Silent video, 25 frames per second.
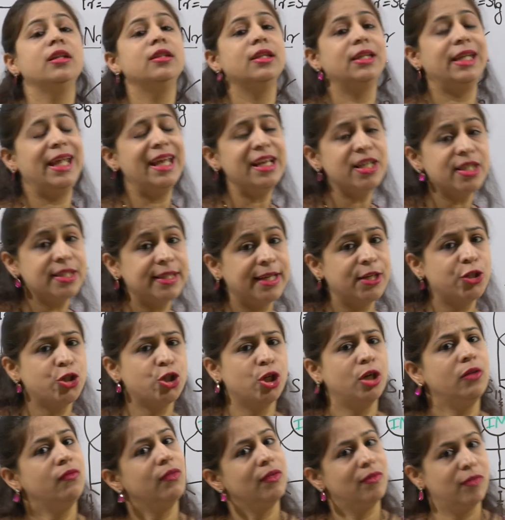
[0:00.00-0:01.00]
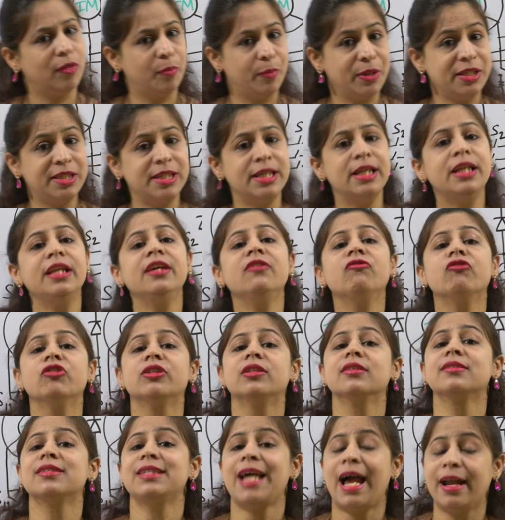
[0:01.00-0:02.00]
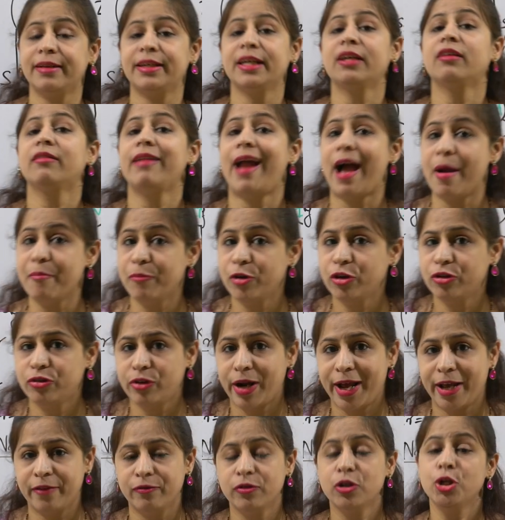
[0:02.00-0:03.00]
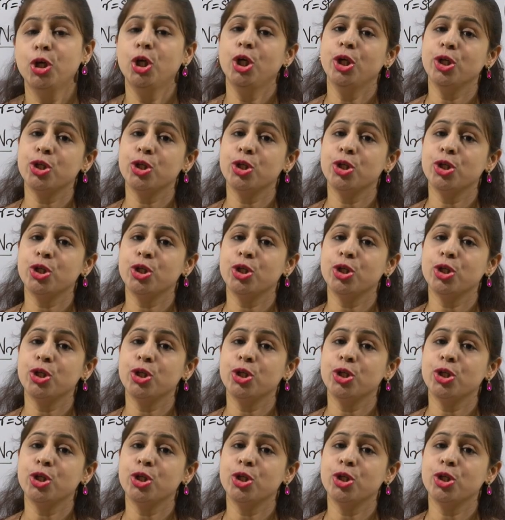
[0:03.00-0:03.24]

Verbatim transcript: In the next session, we will be dealing with the static Kramer drive.